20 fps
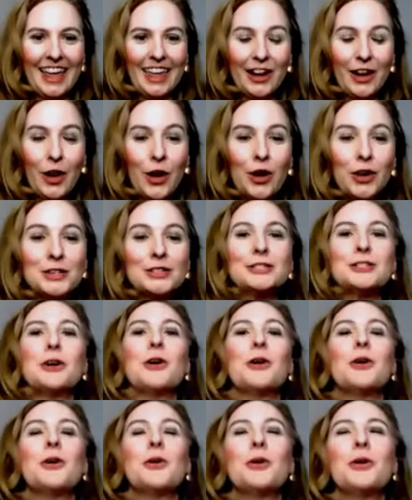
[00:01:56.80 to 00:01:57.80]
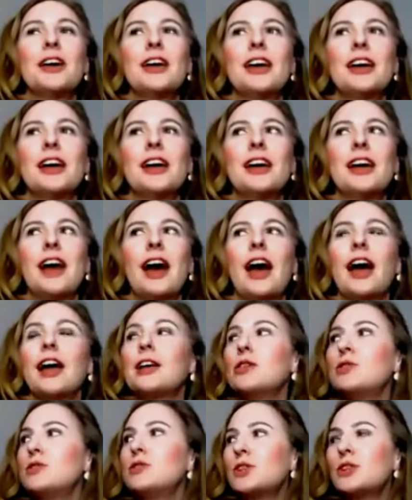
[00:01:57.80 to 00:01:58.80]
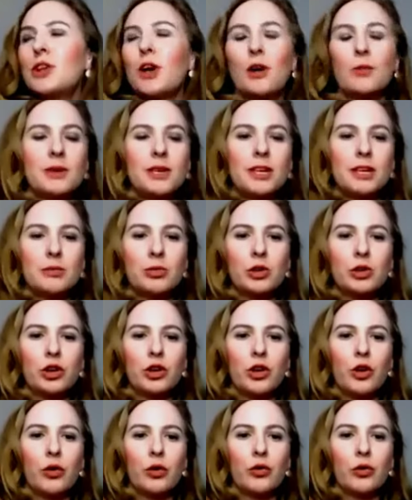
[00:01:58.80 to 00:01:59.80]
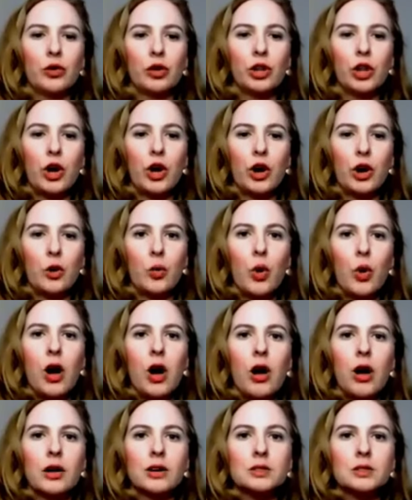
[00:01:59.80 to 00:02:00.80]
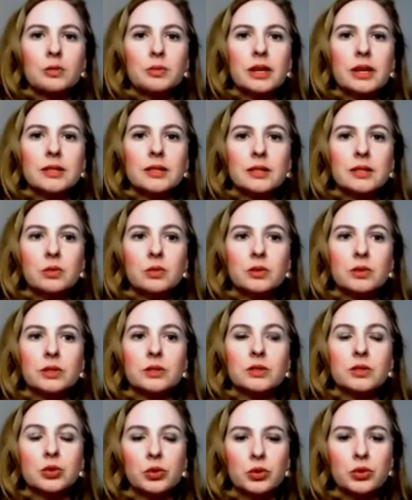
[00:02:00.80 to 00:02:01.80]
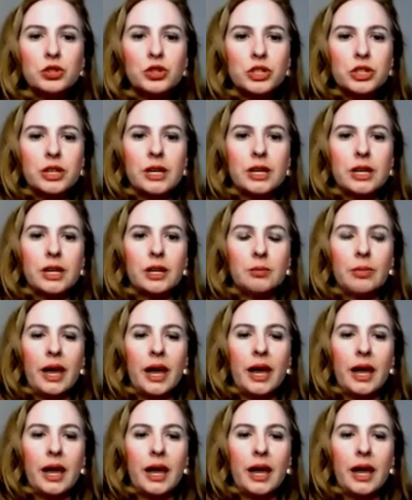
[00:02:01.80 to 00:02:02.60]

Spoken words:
And also, I used to not be able to go for long walks because it was excruciating